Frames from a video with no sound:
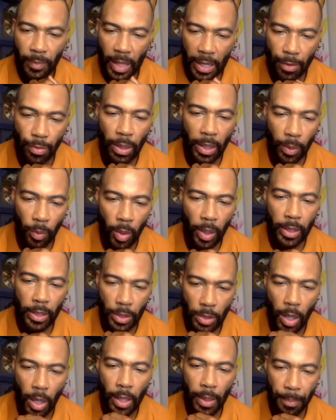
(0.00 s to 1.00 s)
he really wanted
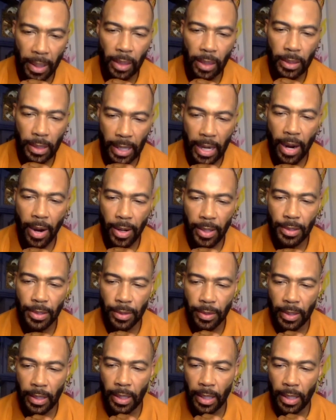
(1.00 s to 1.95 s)
to talk about the character.